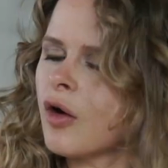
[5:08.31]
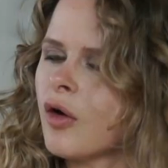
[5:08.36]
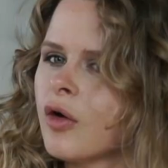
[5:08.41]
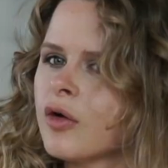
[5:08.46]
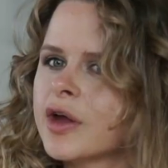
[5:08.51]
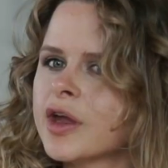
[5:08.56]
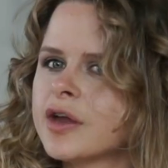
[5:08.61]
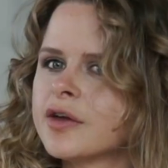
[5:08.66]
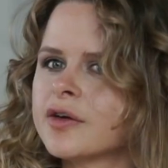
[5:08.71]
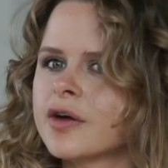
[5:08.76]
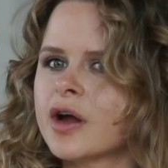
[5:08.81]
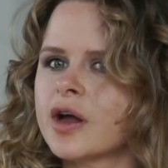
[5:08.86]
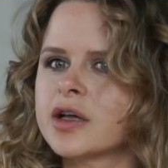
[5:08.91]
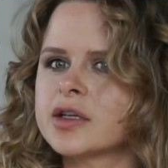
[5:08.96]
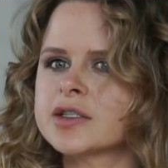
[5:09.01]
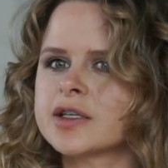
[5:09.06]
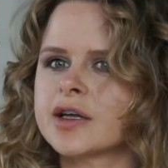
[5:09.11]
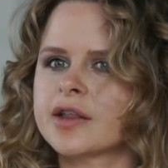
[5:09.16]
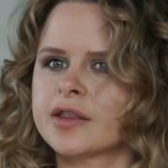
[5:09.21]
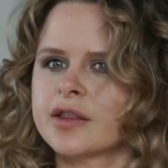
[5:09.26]
Okay, you
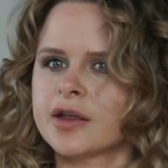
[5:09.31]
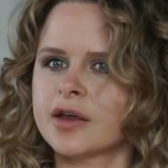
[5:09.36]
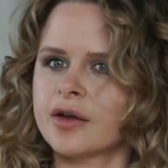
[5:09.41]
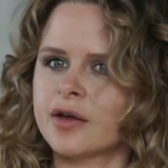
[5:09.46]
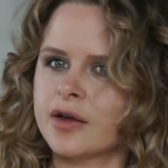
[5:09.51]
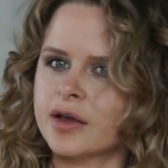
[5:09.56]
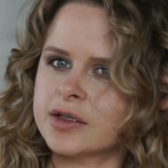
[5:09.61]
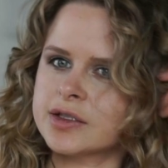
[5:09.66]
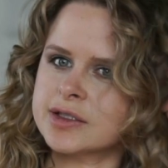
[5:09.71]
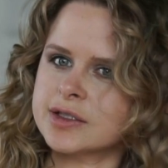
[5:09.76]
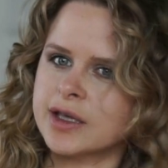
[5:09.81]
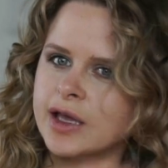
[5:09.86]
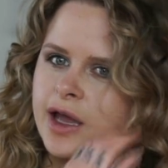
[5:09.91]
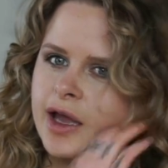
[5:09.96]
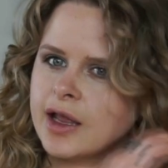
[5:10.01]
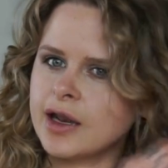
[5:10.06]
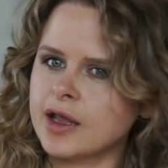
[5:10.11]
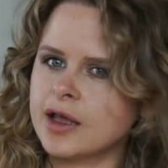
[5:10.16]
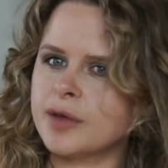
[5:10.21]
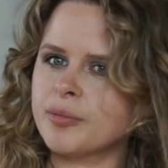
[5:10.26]
guys, I think it's
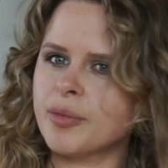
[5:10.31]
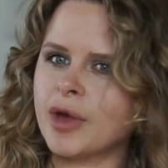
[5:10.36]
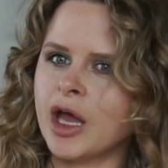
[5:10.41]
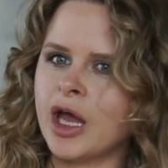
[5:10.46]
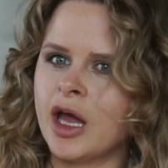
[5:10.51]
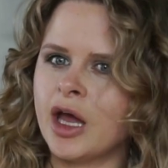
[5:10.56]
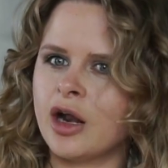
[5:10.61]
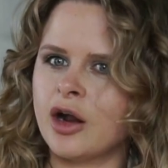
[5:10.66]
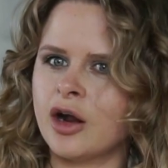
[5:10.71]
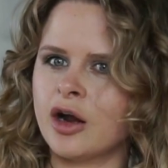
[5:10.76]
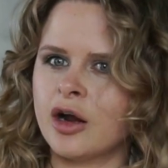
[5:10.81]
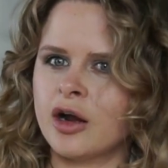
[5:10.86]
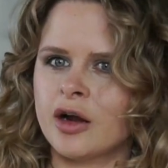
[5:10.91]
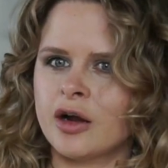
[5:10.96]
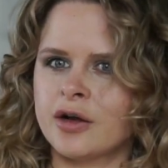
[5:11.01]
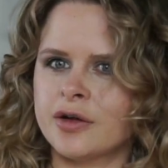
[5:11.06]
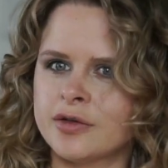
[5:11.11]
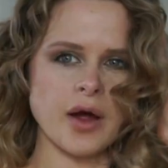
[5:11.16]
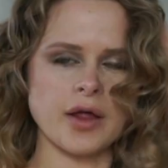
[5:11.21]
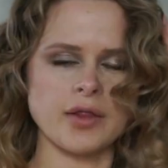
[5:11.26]
getting
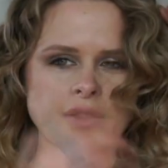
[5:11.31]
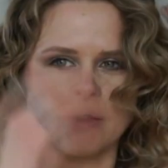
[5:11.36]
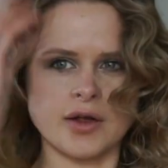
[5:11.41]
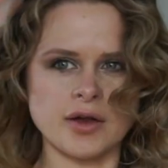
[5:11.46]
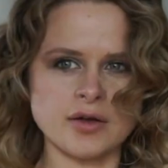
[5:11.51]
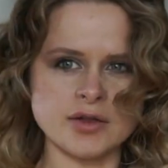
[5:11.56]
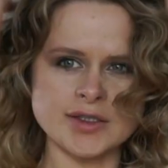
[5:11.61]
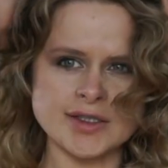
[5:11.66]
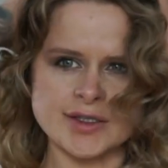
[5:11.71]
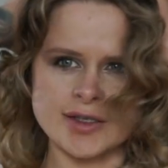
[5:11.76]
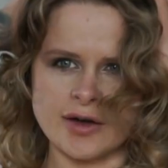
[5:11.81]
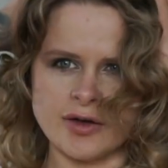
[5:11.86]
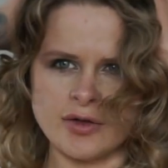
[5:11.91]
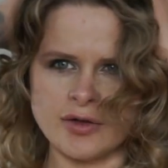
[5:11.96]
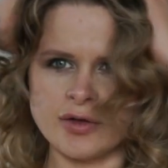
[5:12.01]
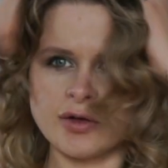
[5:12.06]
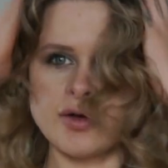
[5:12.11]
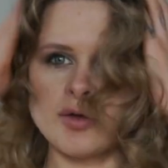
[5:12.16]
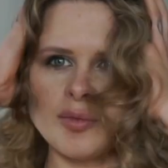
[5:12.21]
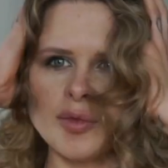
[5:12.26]
better. I think it'll settle a
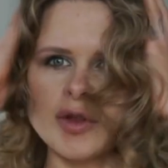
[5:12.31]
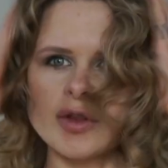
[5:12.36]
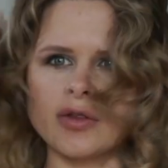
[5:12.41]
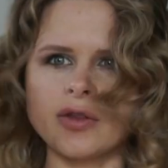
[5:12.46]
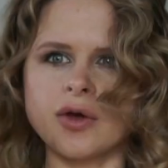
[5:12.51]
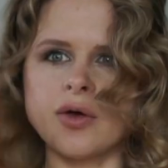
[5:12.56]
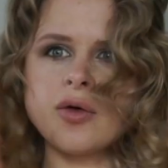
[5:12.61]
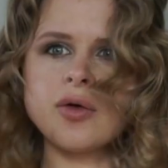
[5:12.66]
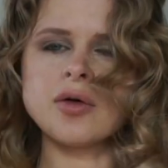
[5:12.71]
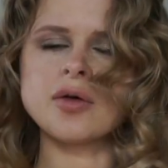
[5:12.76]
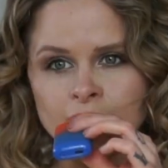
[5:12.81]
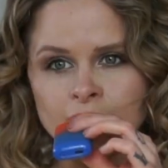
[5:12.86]
little bit though.